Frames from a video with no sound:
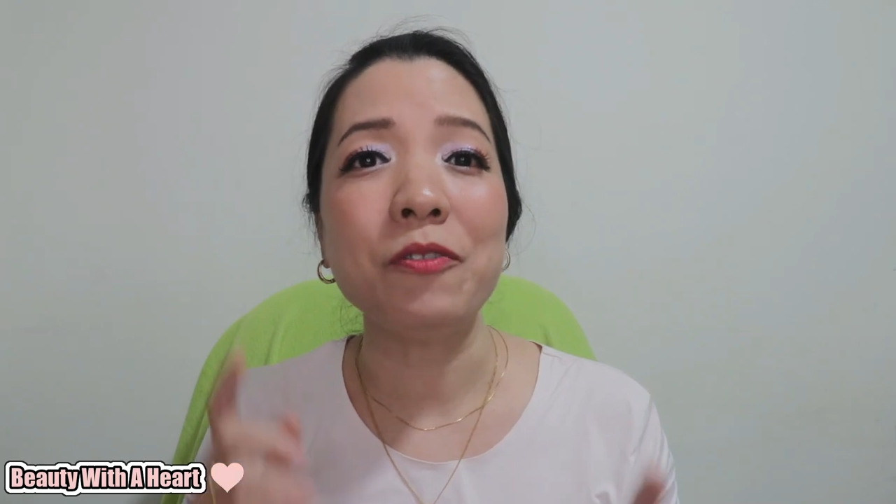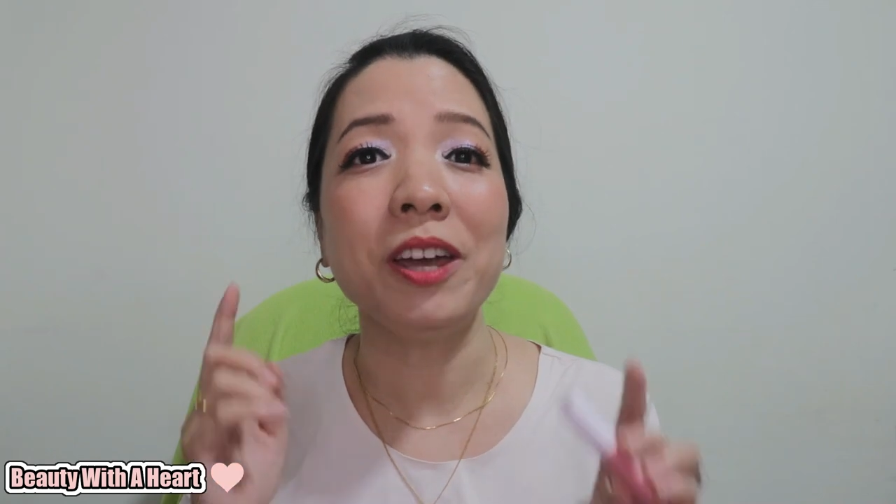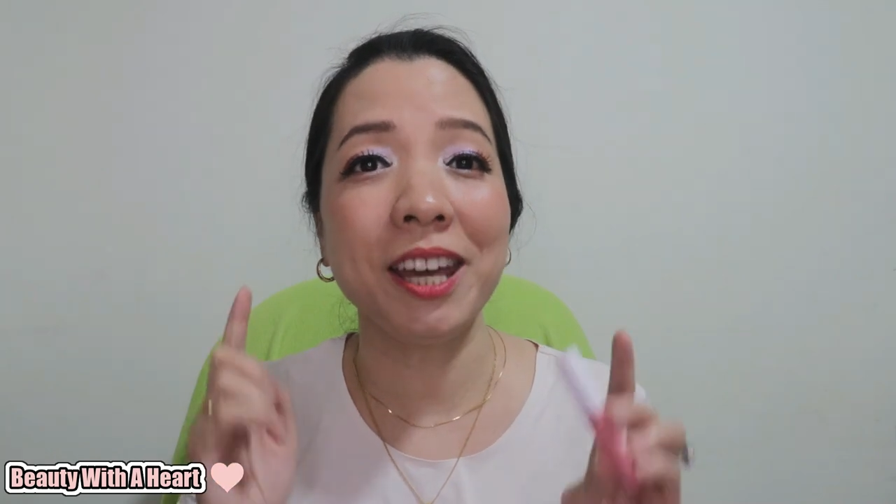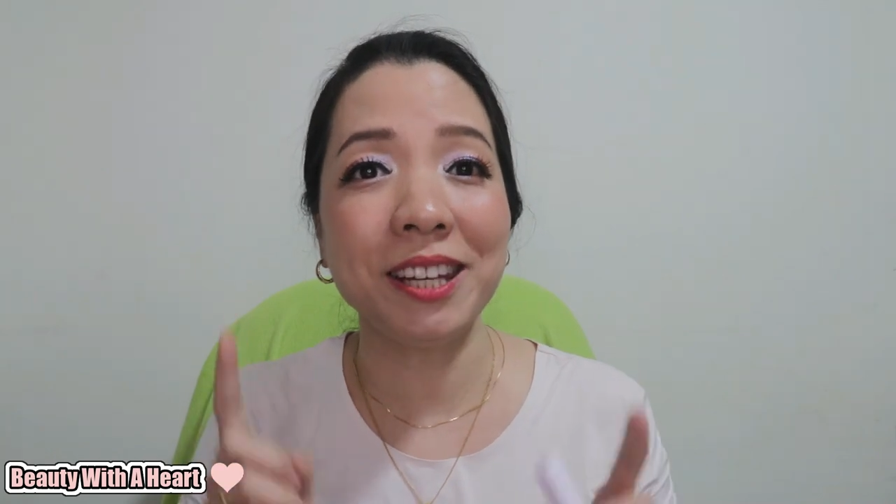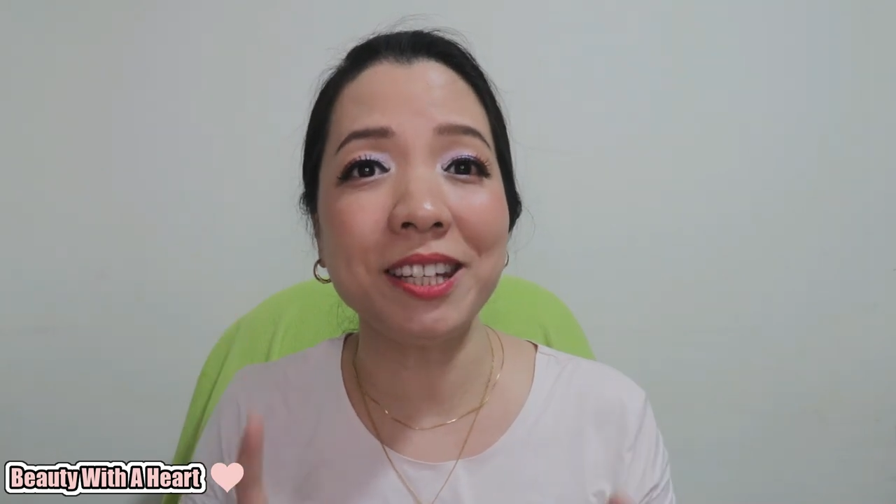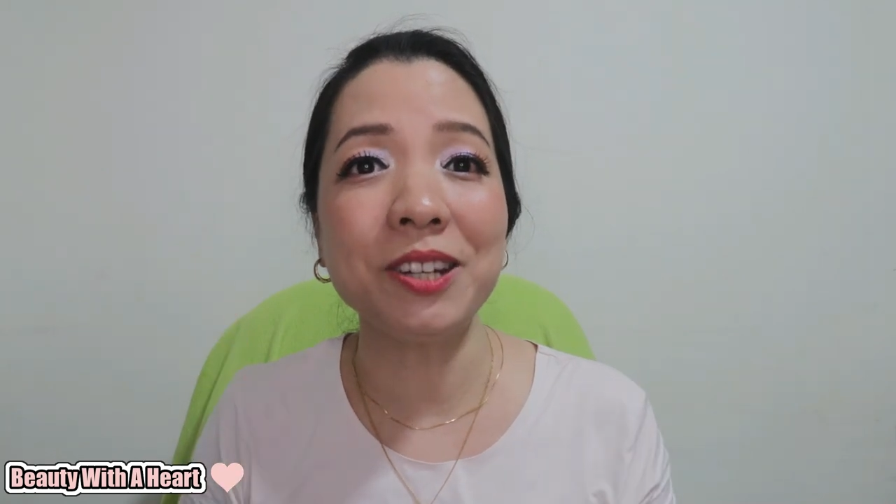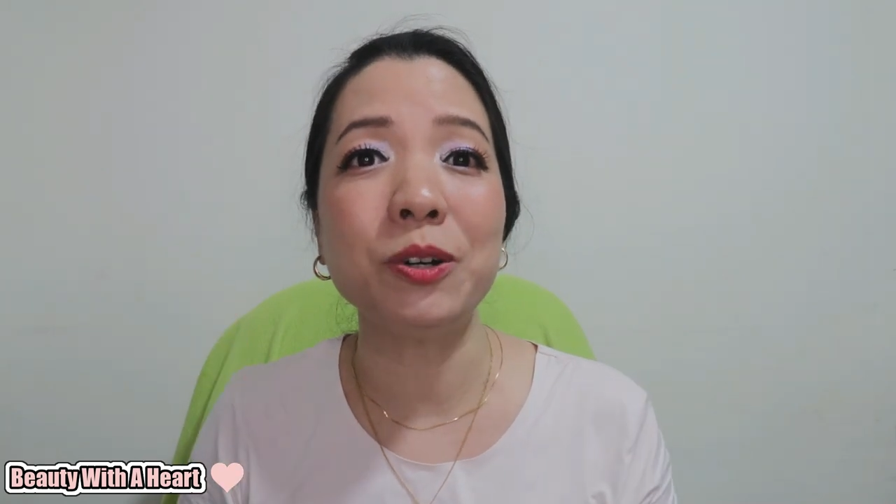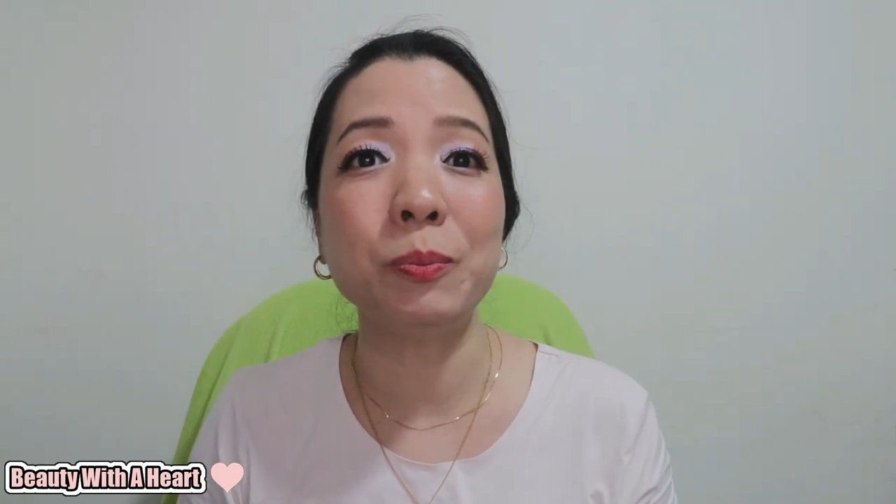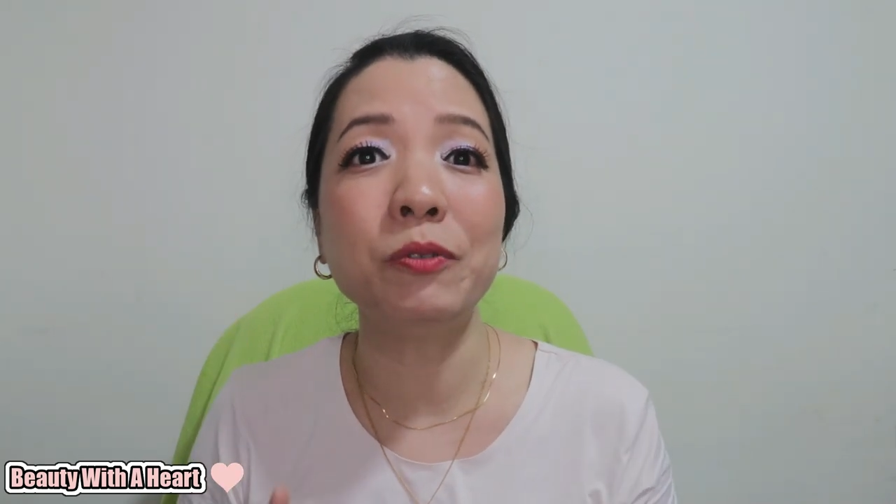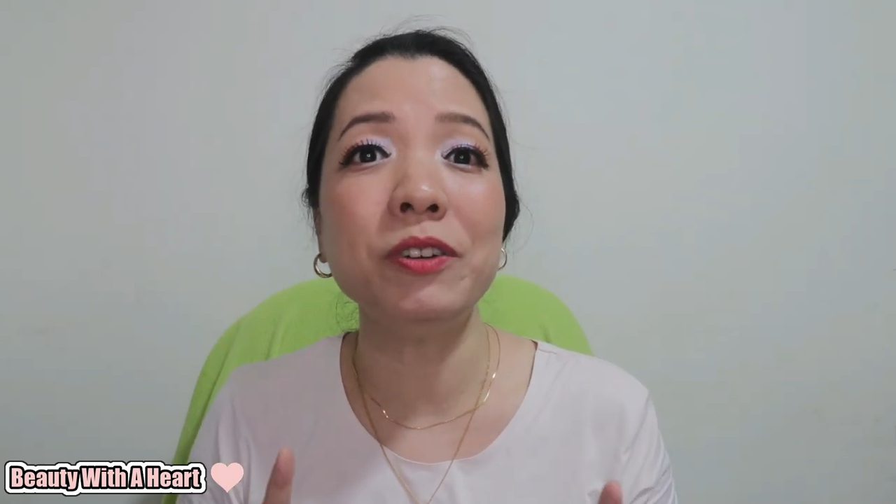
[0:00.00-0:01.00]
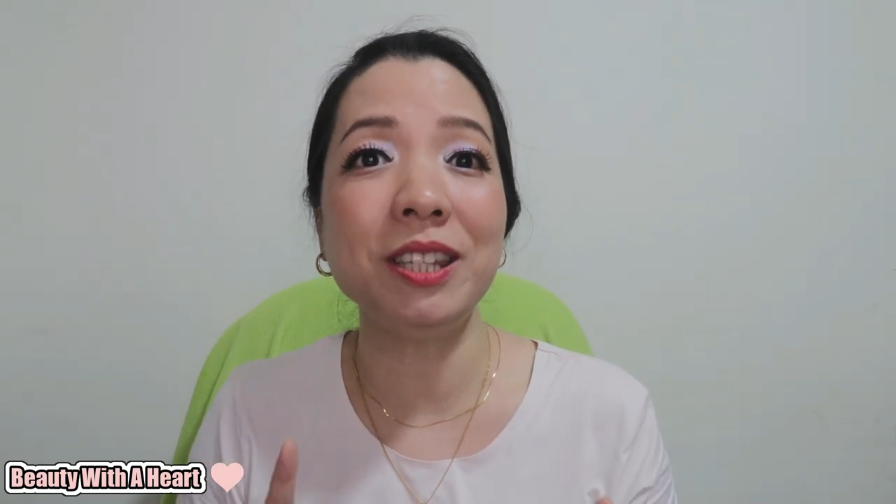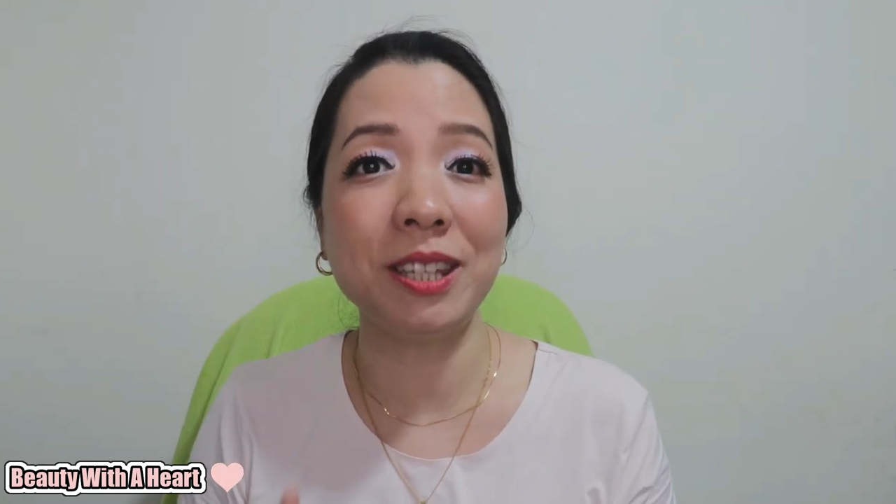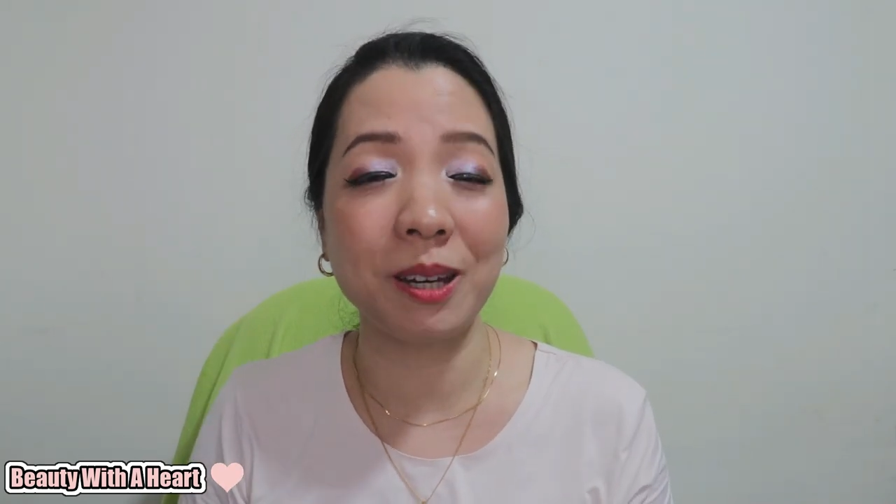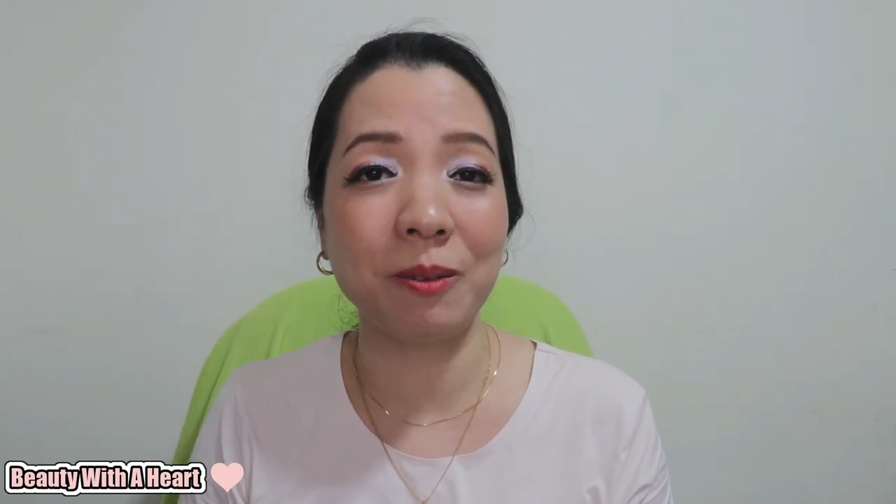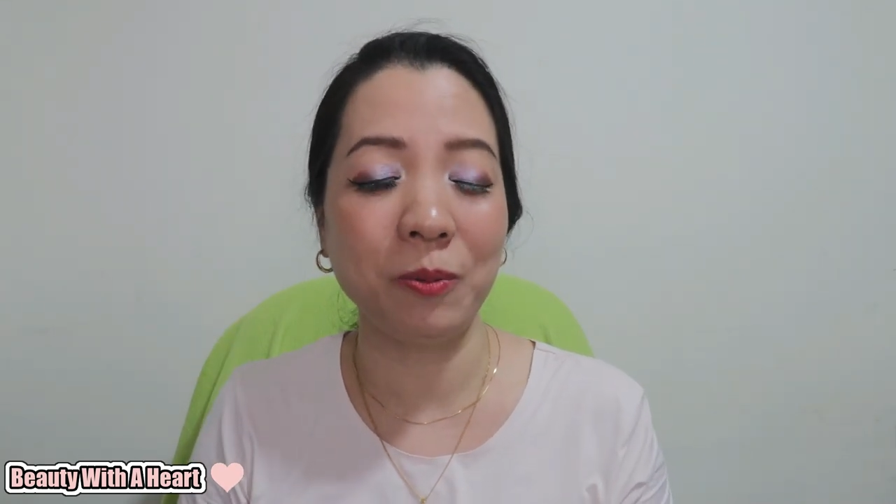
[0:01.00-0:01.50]
headache removing
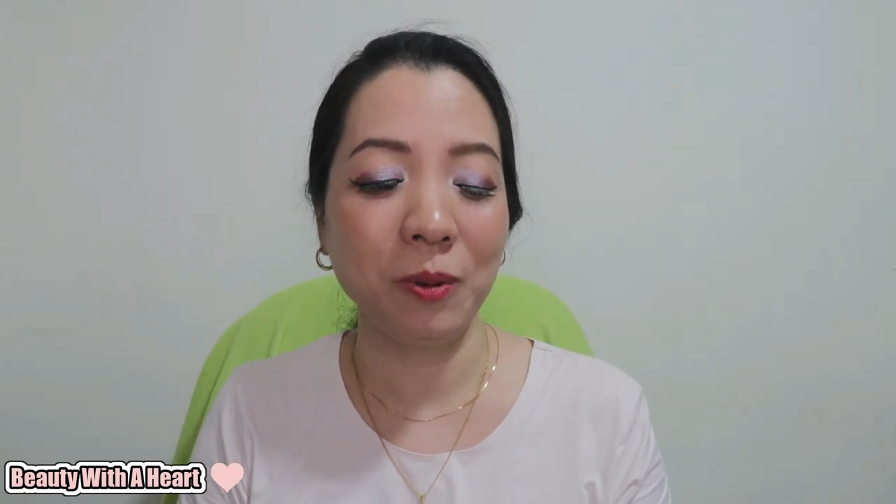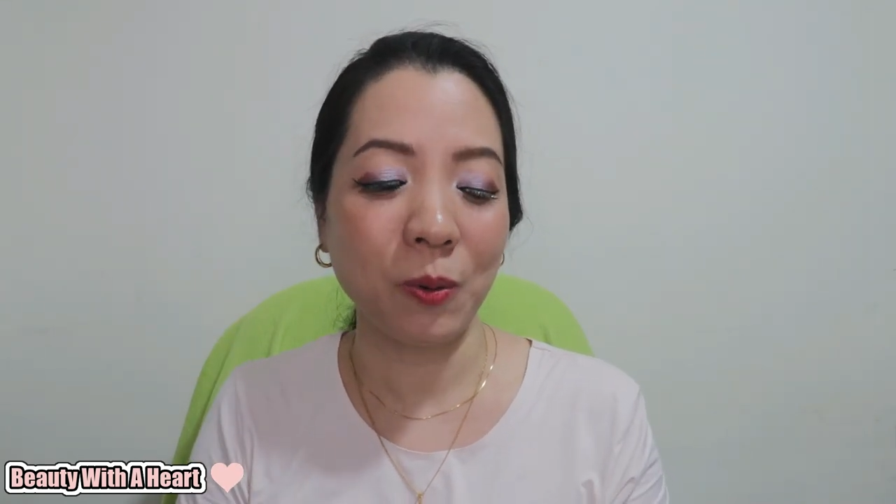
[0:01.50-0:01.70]
them